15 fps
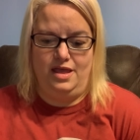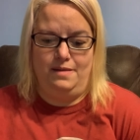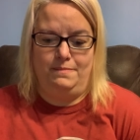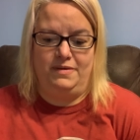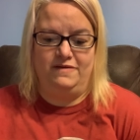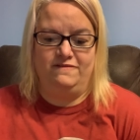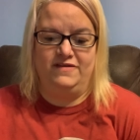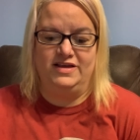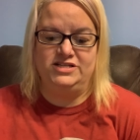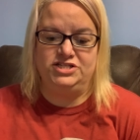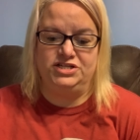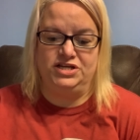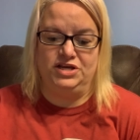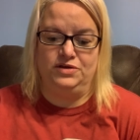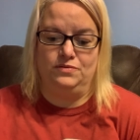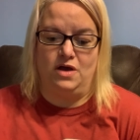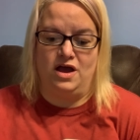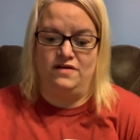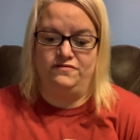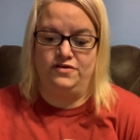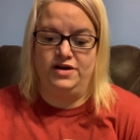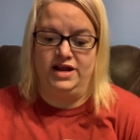But Vishnu
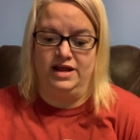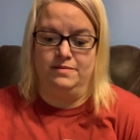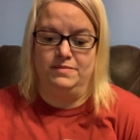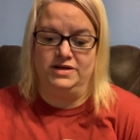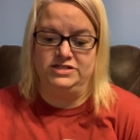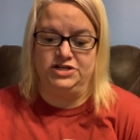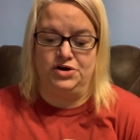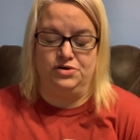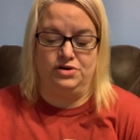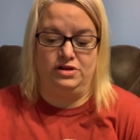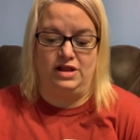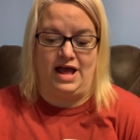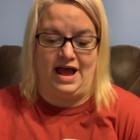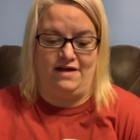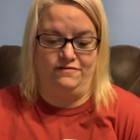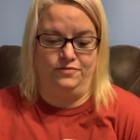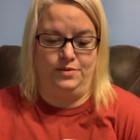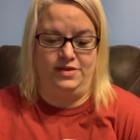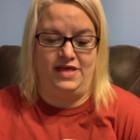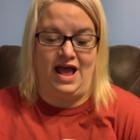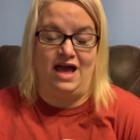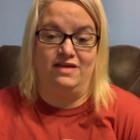offered him eternal life
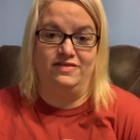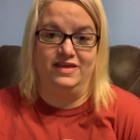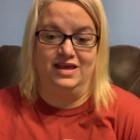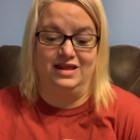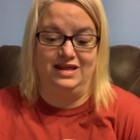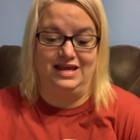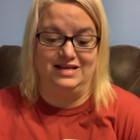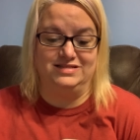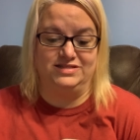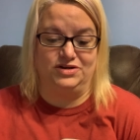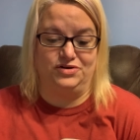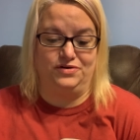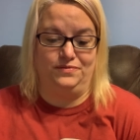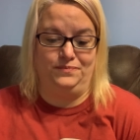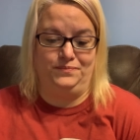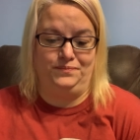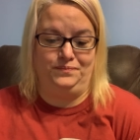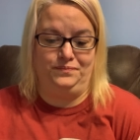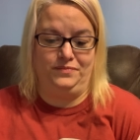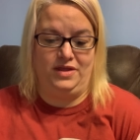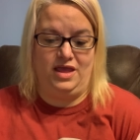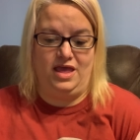without the elixir
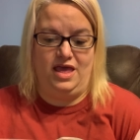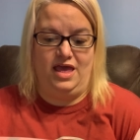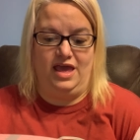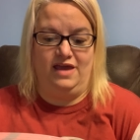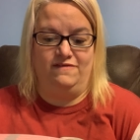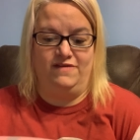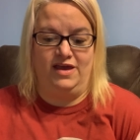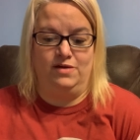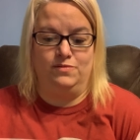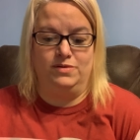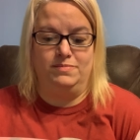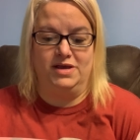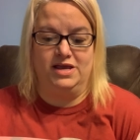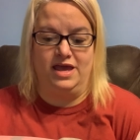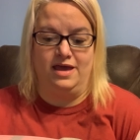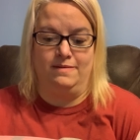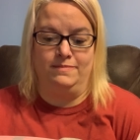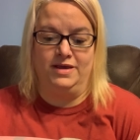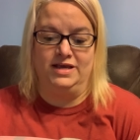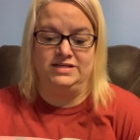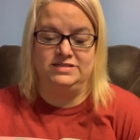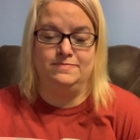if he would become
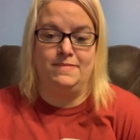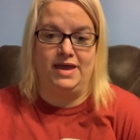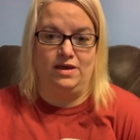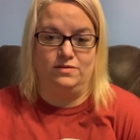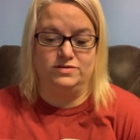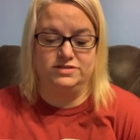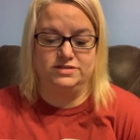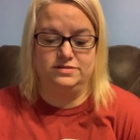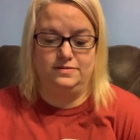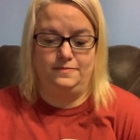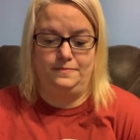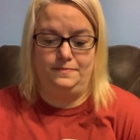his mount.